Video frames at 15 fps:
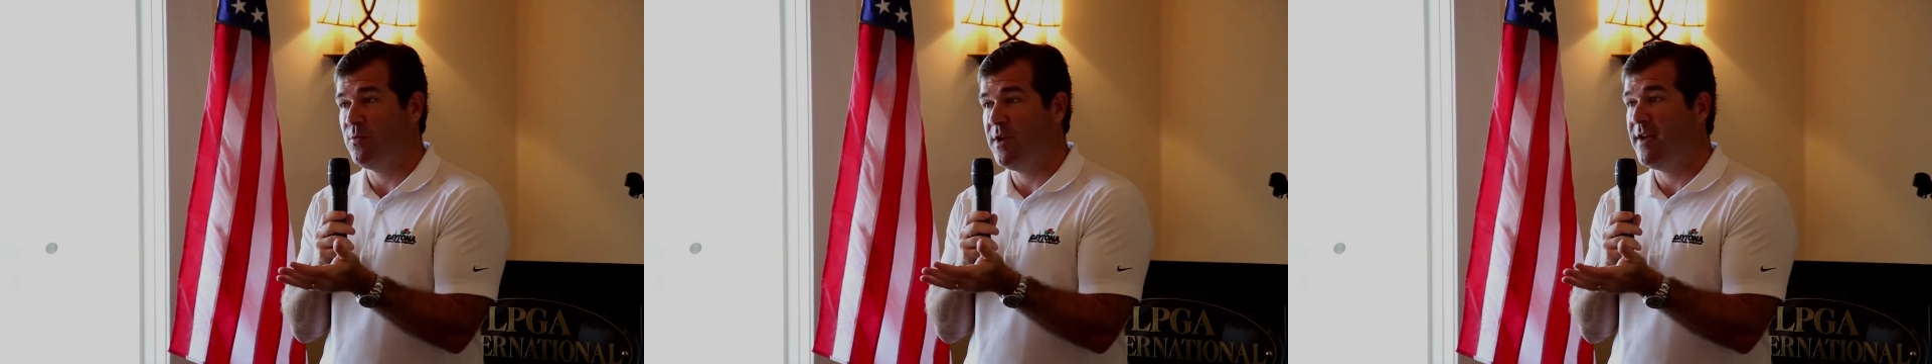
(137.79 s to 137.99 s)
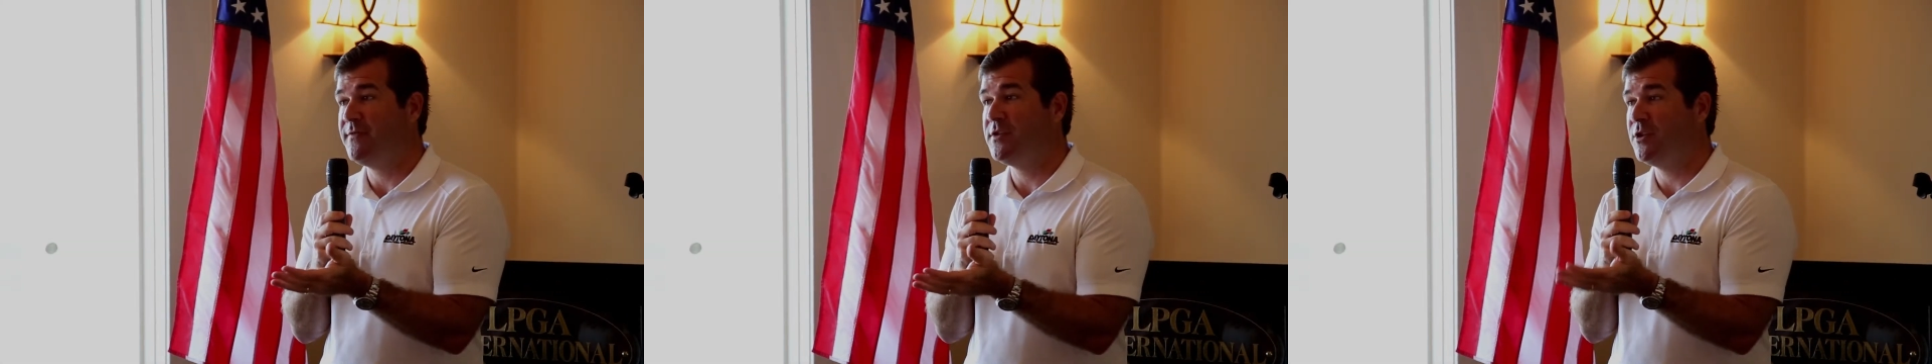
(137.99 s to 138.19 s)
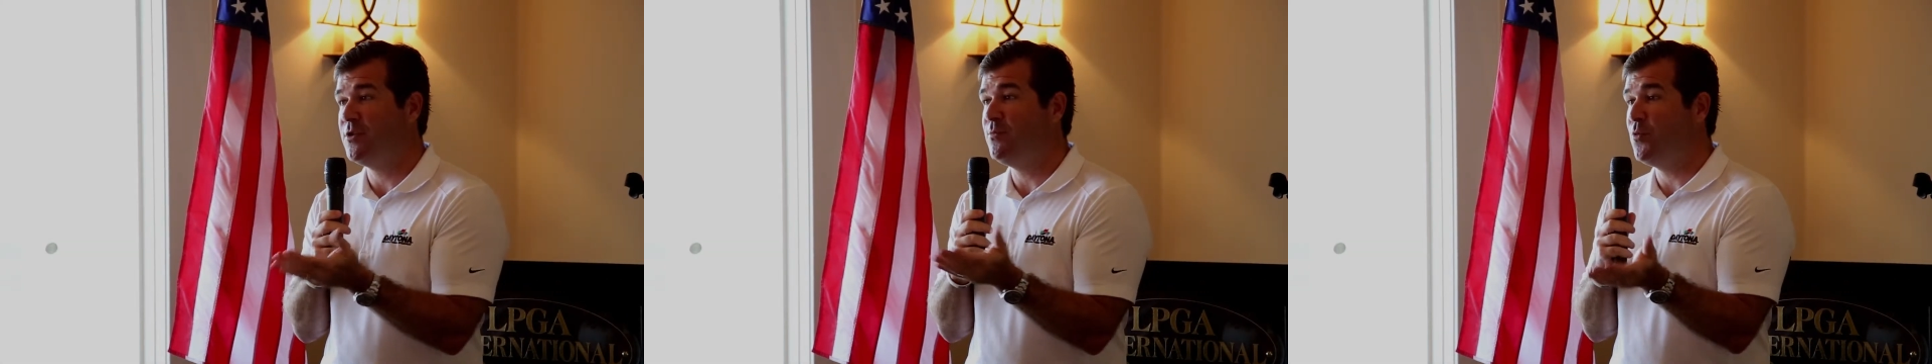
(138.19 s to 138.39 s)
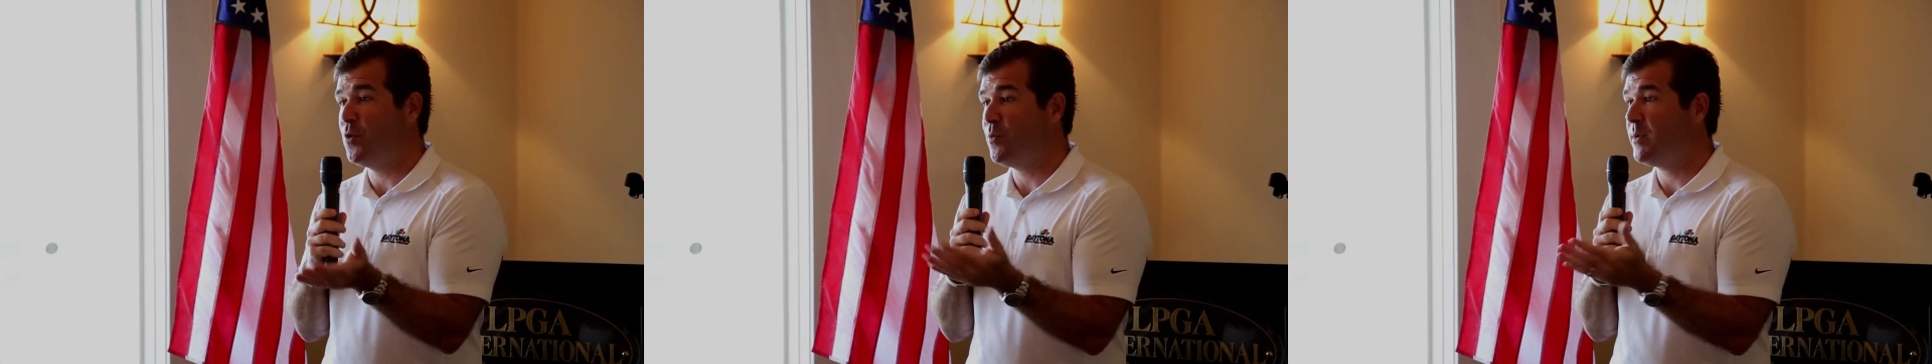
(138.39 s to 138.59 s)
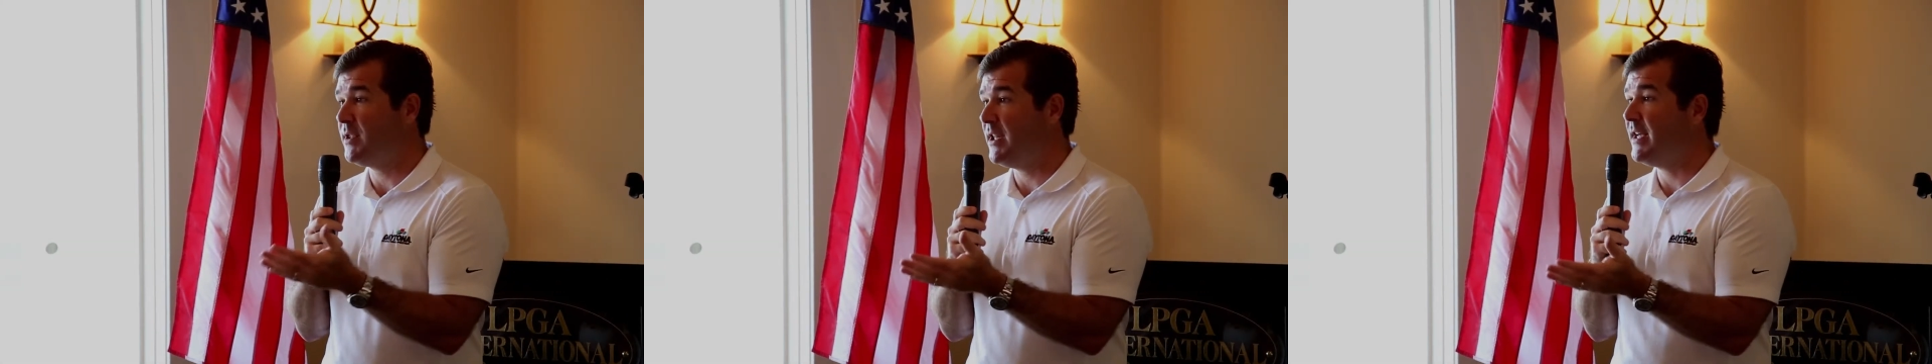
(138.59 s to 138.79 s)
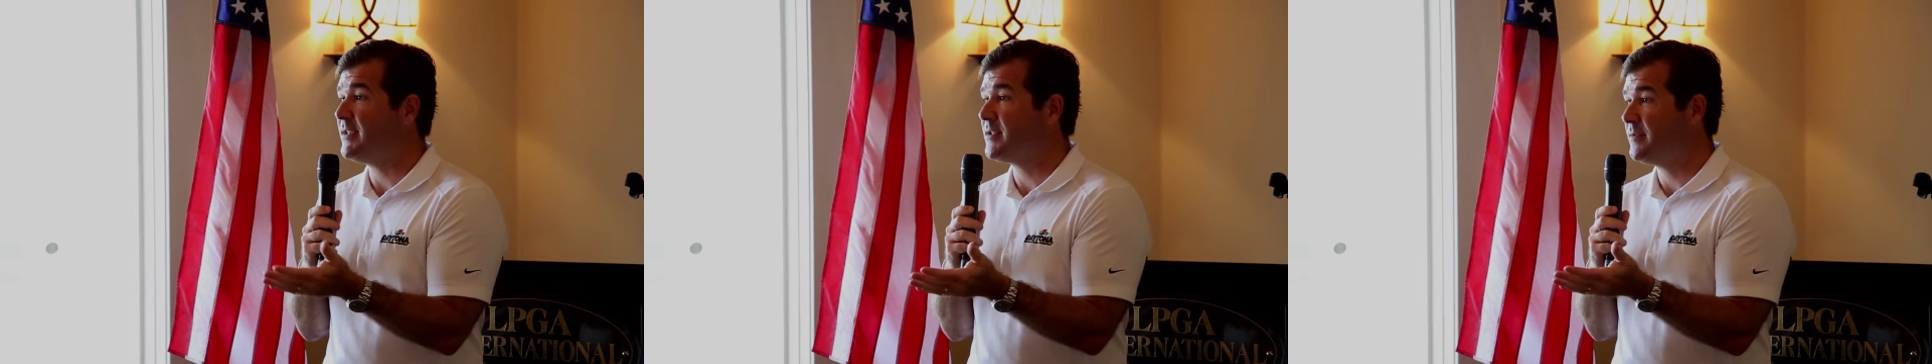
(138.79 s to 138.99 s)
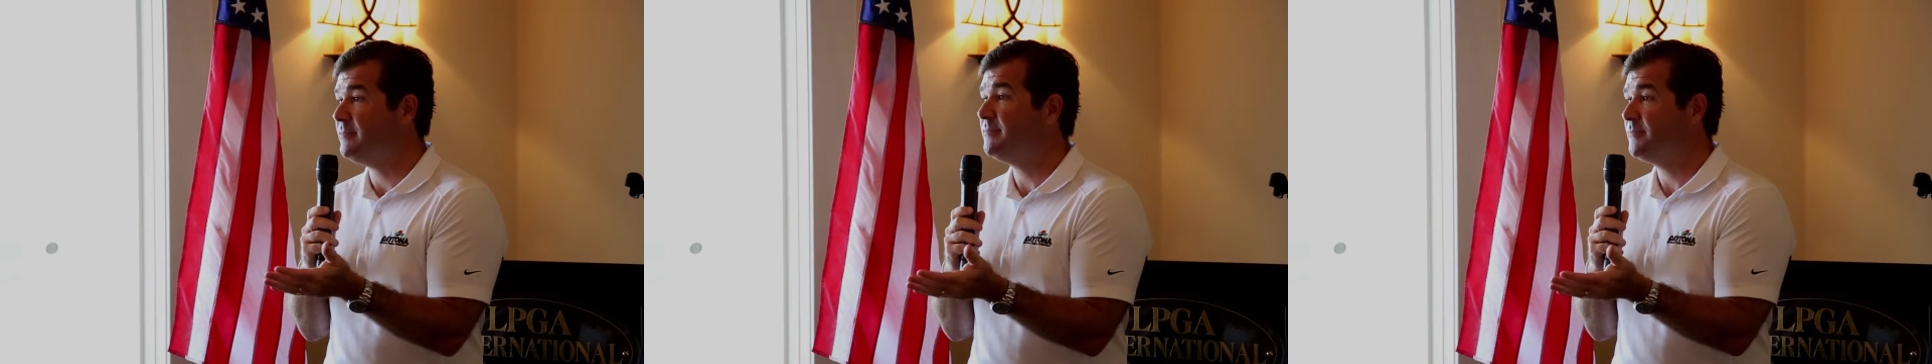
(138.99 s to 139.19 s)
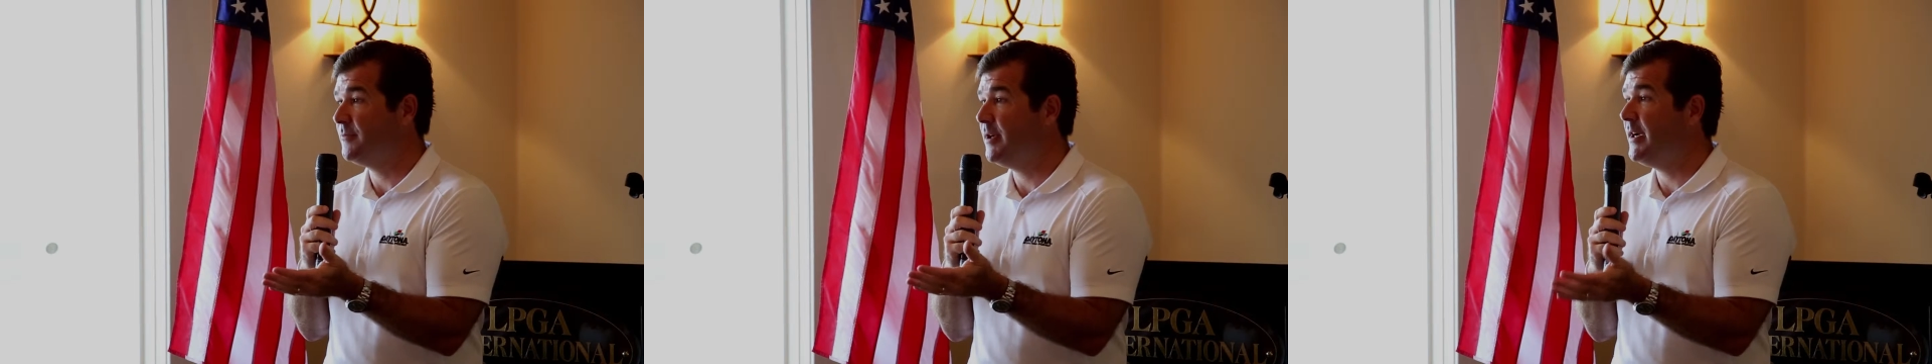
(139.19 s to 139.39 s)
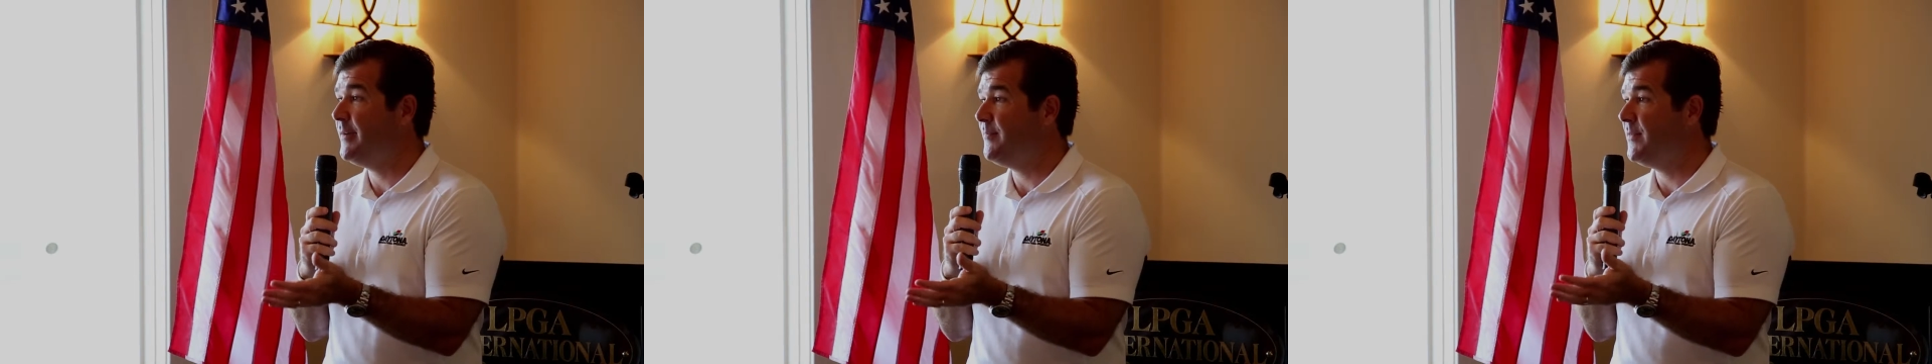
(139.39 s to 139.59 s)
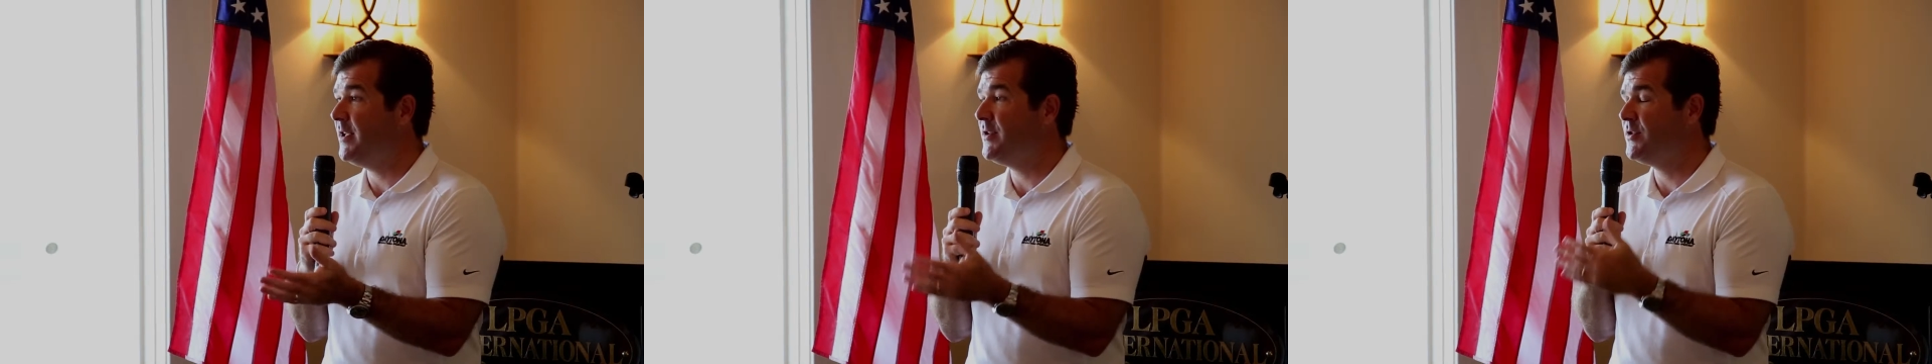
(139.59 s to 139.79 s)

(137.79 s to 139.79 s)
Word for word: We have to do more with less, right?